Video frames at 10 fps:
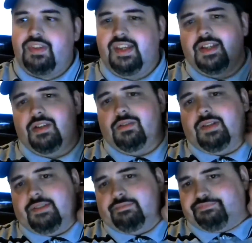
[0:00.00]
And you know
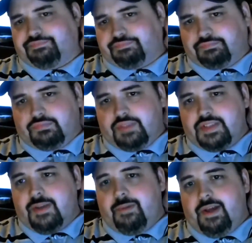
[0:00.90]
what? That's
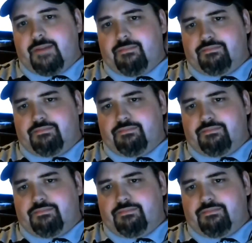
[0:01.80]
not bad.